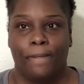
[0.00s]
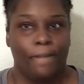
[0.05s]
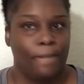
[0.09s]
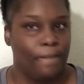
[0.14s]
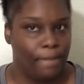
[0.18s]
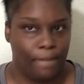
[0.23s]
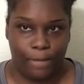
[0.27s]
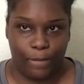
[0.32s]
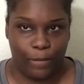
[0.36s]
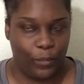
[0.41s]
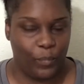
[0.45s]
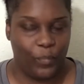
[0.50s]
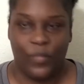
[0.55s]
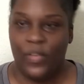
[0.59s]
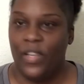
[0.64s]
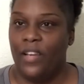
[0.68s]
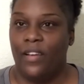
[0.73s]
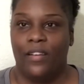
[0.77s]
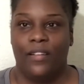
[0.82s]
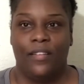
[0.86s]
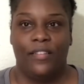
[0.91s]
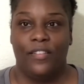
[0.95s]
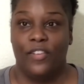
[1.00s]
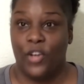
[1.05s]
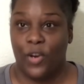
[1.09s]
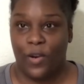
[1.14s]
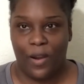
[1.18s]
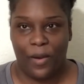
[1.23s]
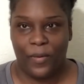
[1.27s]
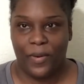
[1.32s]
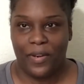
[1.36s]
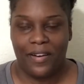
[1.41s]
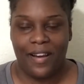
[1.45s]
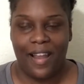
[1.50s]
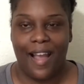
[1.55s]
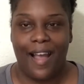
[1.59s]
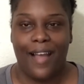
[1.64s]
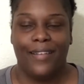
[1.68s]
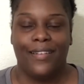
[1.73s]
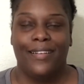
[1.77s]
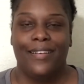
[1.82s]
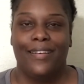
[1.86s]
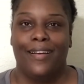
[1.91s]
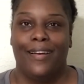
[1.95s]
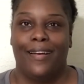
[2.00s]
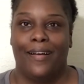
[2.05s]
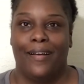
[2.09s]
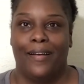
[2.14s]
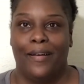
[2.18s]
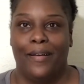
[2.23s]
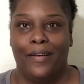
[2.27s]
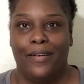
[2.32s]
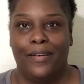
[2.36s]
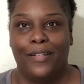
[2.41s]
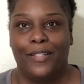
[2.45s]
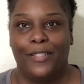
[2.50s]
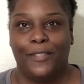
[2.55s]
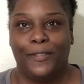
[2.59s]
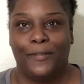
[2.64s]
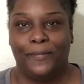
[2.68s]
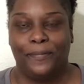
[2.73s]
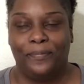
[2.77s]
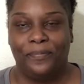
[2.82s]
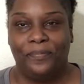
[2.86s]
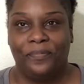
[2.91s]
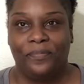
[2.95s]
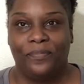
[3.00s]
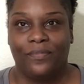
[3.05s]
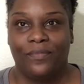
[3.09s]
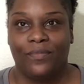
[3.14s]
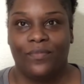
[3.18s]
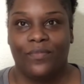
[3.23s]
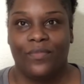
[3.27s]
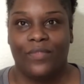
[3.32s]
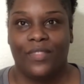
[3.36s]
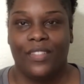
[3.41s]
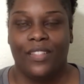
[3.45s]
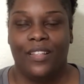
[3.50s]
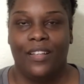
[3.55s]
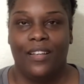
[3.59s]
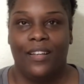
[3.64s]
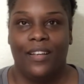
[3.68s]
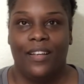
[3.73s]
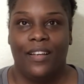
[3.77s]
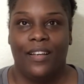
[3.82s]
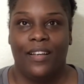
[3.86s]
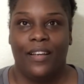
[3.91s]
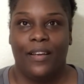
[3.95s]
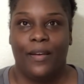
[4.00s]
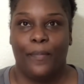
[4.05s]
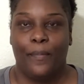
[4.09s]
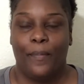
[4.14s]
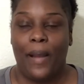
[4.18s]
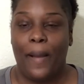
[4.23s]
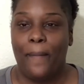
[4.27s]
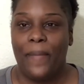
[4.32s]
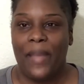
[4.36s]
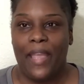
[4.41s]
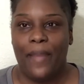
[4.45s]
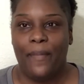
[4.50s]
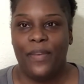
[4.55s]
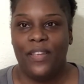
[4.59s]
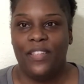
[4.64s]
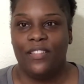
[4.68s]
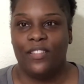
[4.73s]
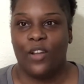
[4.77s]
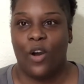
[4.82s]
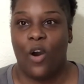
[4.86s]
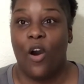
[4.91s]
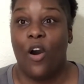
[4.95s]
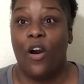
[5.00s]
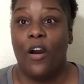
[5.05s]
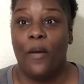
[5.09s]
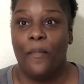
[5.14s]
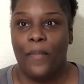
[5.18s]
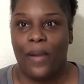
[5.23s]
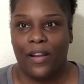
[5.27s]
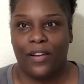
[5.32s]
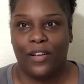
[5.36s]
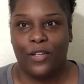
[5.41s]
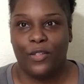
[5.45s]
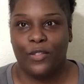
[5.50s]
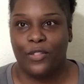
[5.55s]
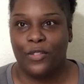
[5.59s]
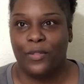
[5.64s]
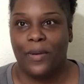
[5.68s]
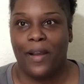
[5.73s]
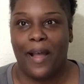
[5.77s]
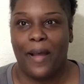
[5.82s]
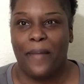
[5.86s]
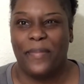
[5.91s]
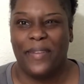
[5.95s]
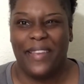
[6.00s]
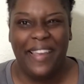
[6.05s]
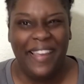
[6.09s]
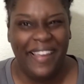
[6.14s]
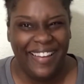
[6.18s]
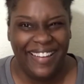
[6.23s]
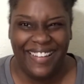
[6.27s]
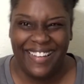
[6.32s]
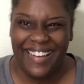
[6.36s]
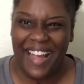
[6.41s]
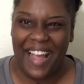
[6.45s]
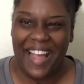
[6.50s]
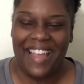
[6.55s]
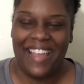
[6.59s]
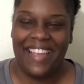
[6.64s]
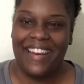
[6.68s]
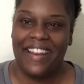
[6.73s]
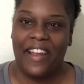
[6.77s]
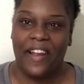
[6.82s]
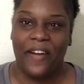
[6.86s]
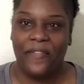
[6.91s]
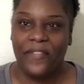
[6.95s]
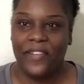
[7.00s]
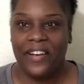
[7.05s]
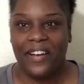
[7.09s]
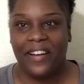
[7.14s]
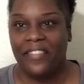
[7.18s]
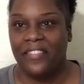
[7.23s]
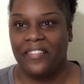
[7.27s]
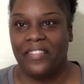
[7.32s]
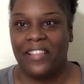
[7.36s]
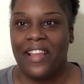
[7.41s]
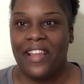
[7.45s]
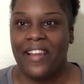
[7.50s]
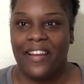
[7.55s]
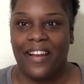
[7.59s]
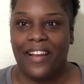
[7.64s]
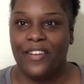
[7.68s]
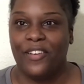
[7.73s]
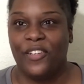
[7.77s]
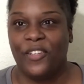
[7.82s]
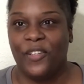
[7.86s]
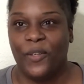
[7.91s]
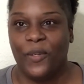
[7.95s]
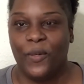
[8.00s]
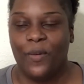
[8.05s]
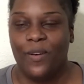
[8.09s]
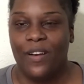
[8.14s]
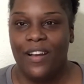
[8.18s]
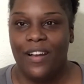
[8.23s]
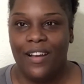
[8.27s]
Mm-mm. No, I would not. Um, my babies are my go-to hobby, and every other thing I do,